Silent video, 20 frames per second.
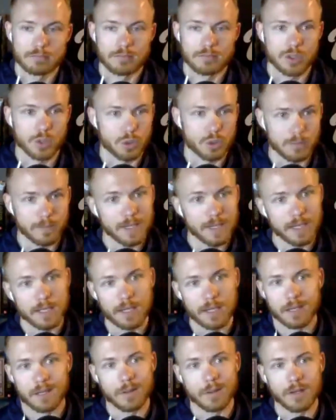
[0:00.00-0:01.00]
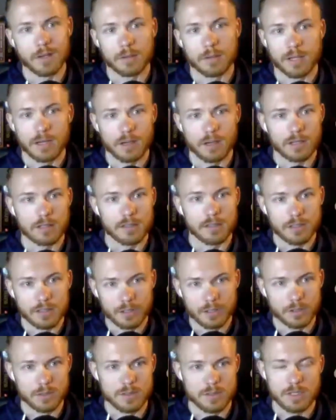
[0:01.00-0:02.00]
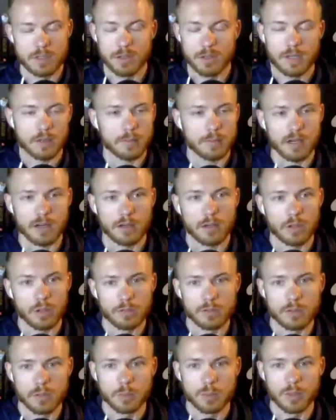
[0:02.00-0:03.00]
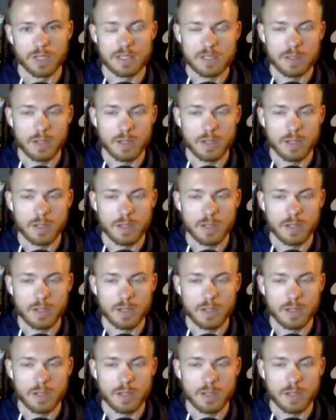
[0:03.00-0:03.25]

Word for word: social media and you hear about it on the news and you hear about it all over the place.